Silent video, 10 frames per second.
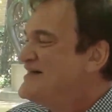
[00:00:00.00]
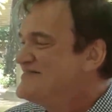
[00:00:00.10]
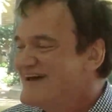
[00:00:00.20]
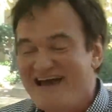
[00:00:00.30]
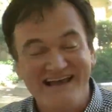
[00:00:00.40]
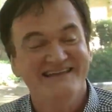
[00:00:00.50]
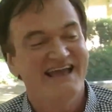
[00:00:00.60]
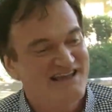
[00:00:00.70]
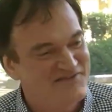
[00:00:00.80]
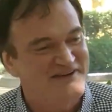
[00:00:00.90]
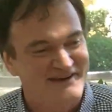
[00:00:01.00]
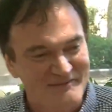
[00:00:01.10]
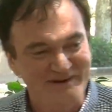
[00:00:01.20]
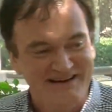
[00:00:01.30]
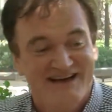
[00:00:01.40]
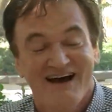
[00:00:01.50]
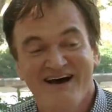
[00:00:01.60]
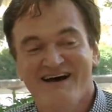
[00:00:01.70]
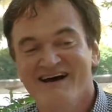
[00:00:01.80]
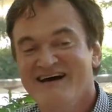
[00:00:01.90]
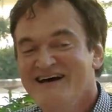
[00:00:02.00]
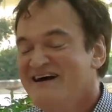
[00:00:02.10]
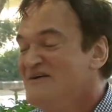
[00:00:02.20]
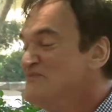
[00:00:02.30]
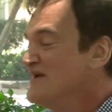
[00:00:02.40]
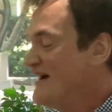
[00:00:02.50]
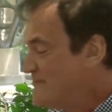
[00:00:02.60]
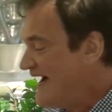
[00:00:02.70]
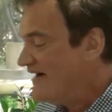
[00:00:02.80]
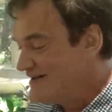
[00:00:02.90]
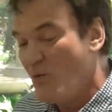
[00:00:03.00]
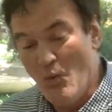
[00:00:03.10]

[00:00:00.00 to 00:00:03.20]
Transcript: that I gave him about it.